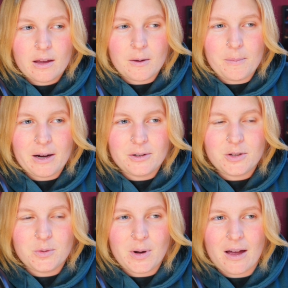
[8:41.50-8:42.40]
compared
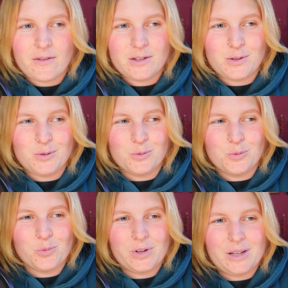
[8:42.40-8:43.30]
to having to
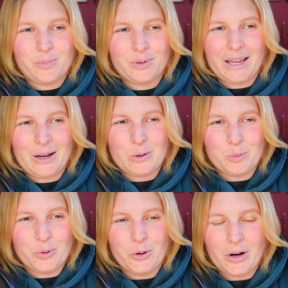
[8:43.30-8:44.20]
replay
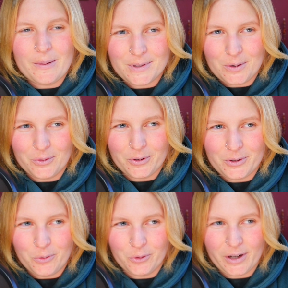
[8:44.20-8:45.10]
old programs over
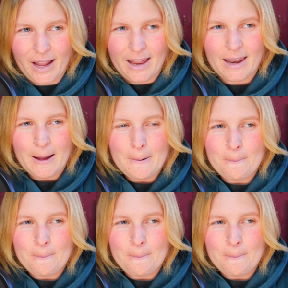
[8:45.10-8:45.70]
and over again.